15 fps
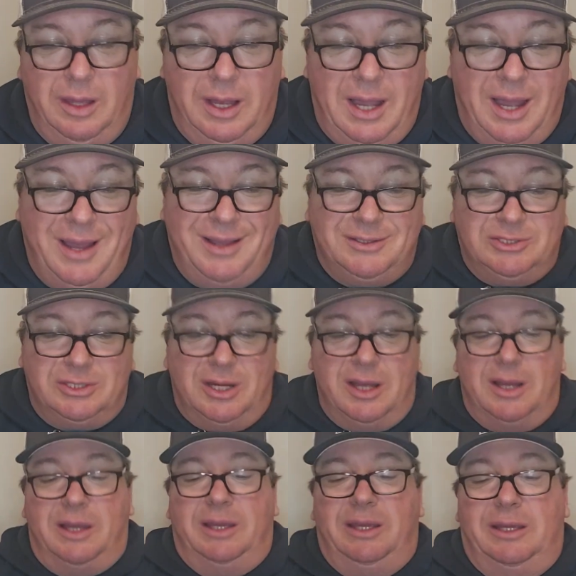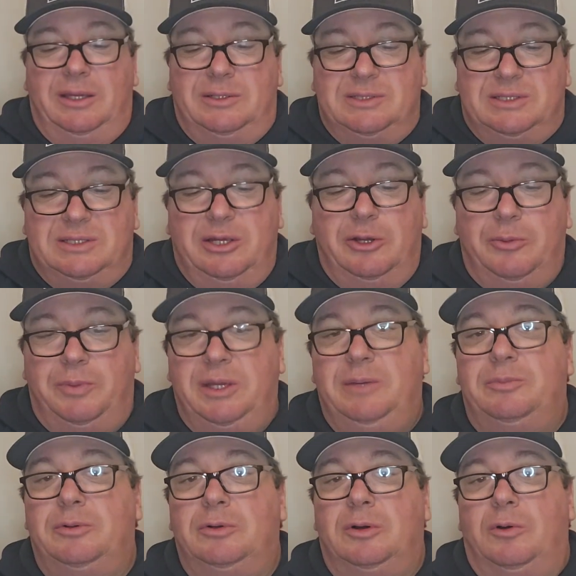I try and steer
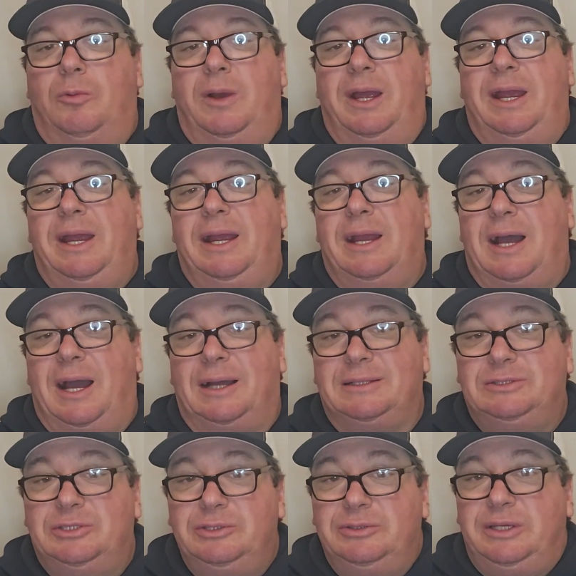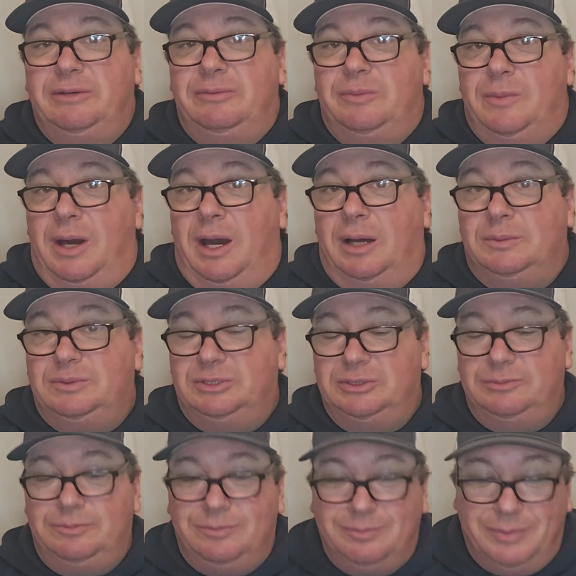people away. I do give them the
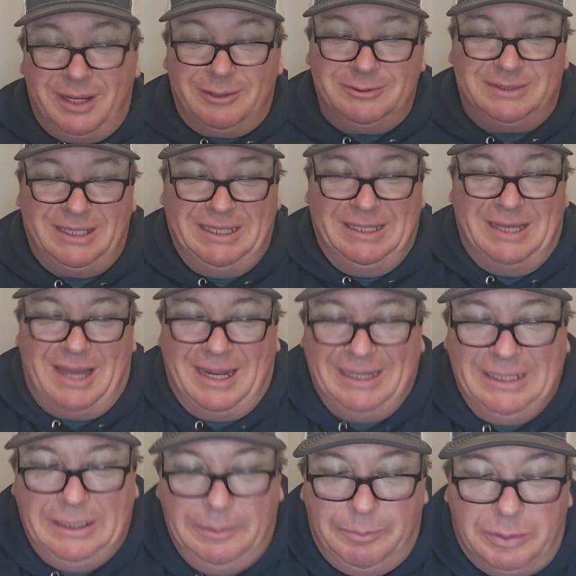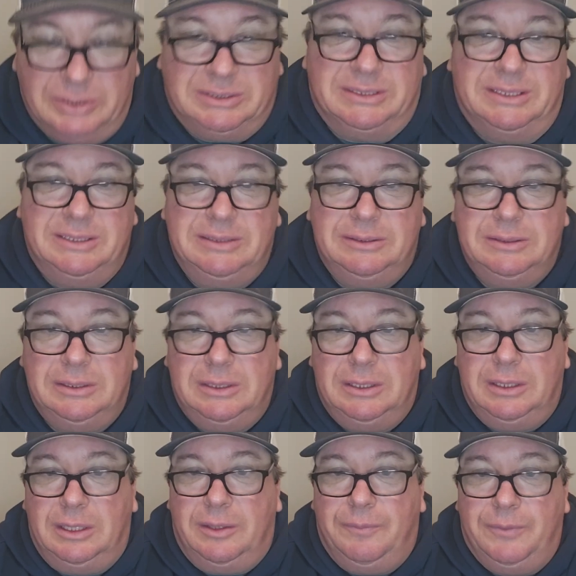option, but I would say 90%,
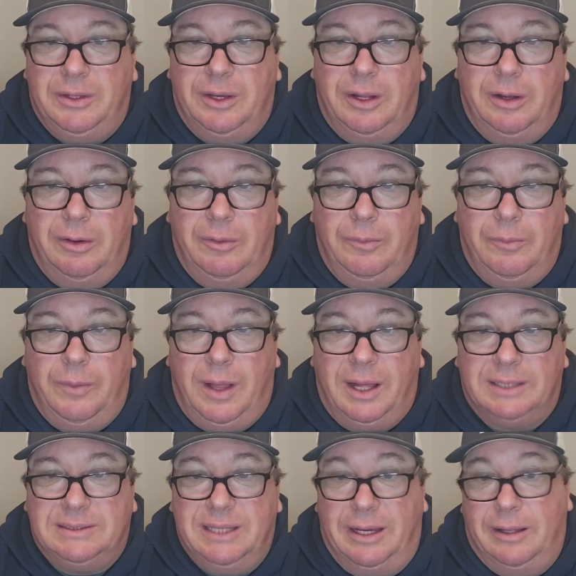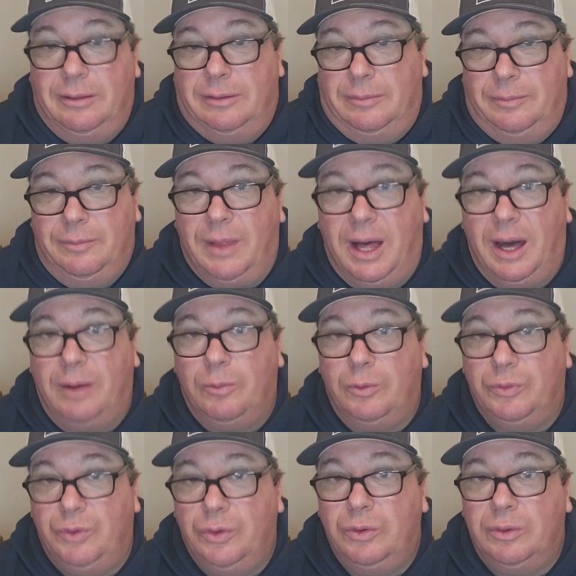I tell them I will
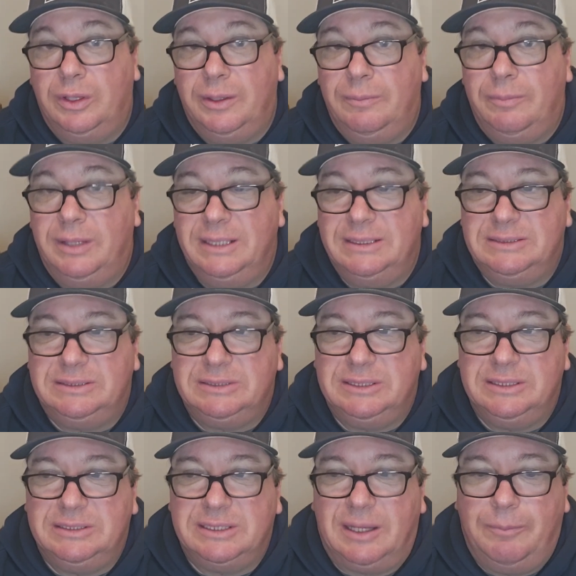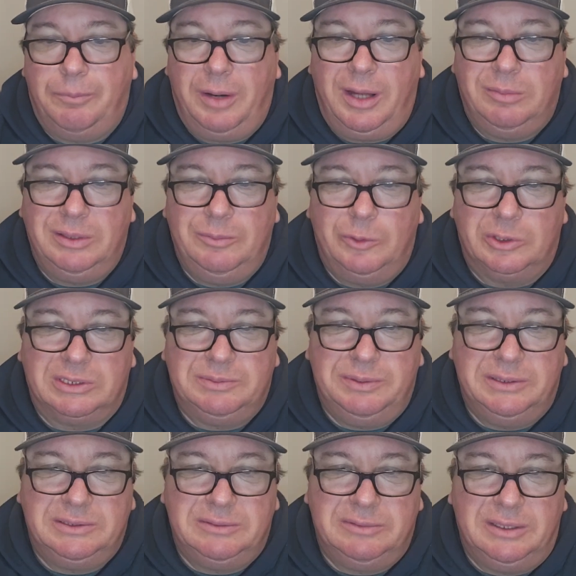do it, but I'm probably more
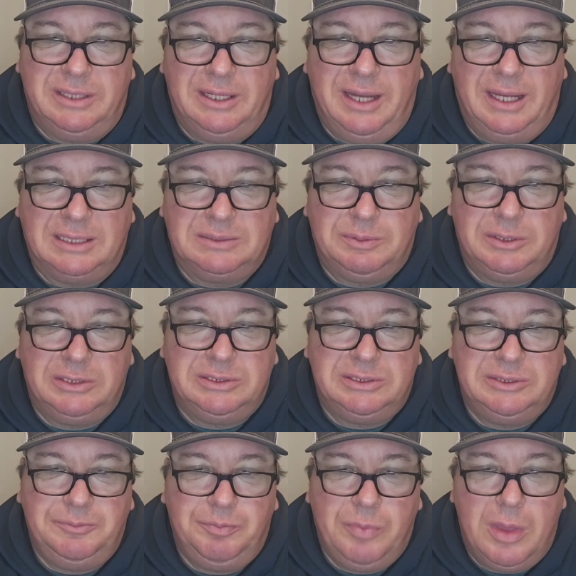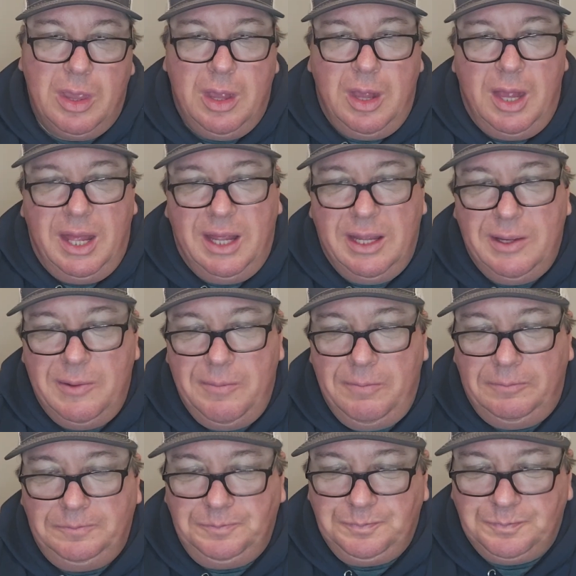expensive than the next person. And